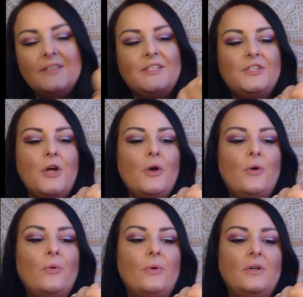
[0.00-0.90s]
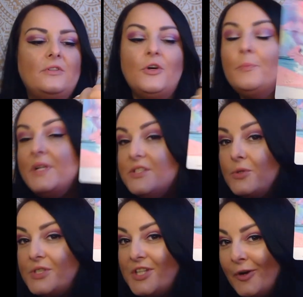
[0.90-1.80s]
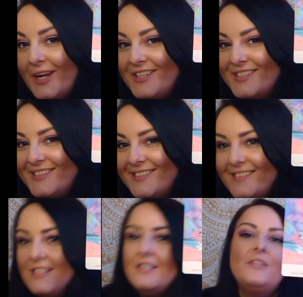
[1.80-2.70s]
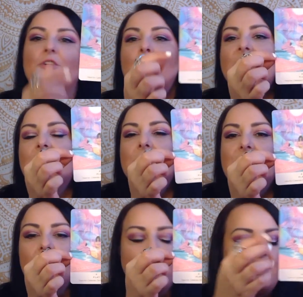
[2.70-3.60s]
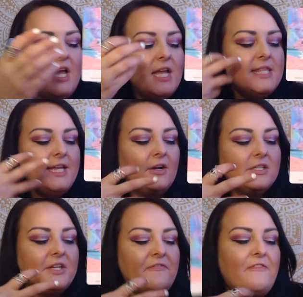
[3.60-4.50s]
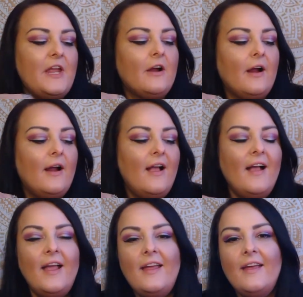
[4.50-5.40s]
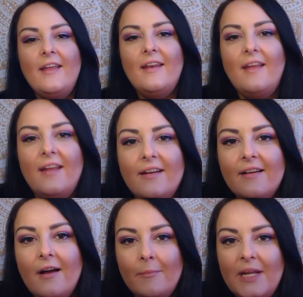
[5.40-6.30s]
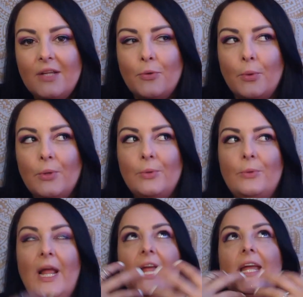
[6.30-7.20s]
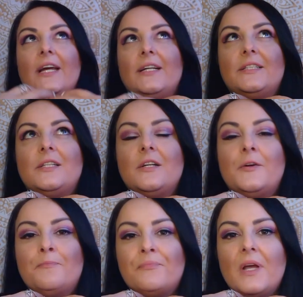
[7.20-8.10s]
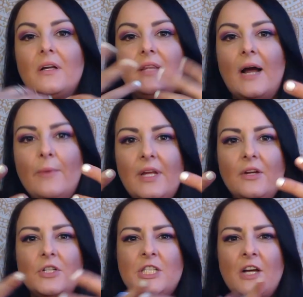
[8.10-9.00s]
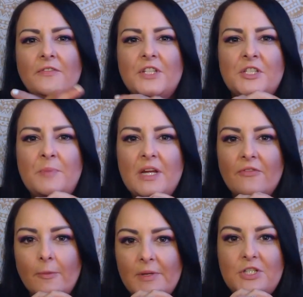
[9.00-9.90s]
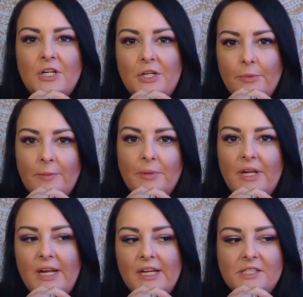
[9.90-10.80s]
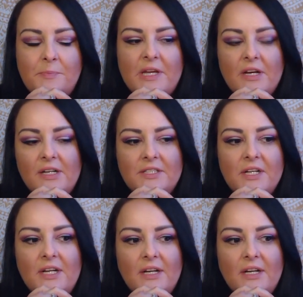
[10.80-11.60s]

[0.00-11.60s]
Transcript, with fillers: So don't be so serious. Don't be so serious. There's a fear in in coming through and allowing yourself to speak from a genuine place because